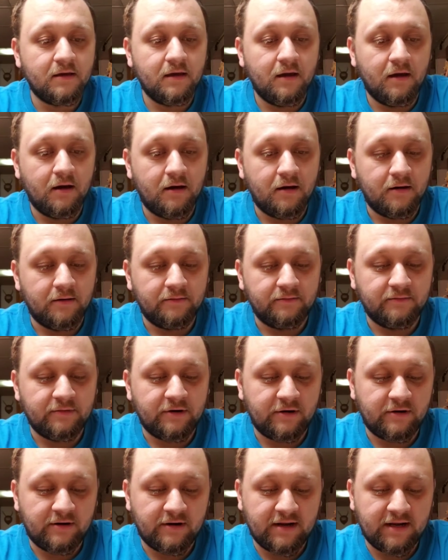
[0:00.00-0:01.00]

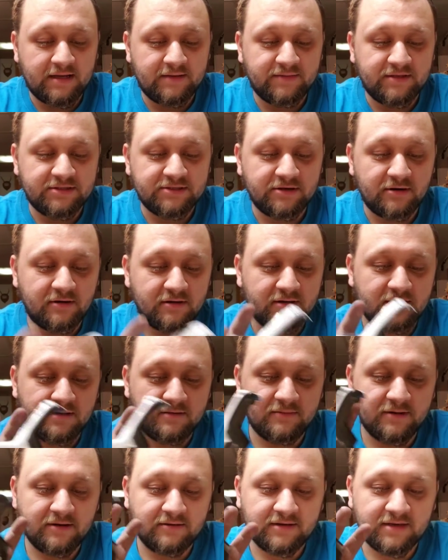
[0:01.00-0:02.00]
Her and I have been talking
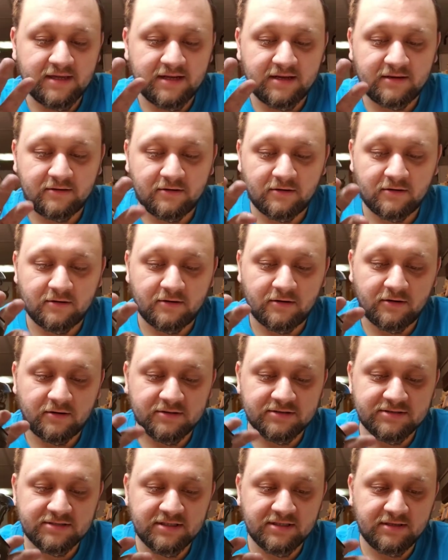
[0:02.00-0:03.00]
about getting her an
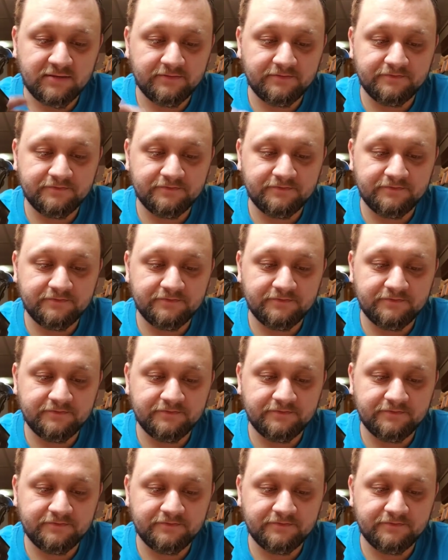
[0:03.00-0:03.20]
RC.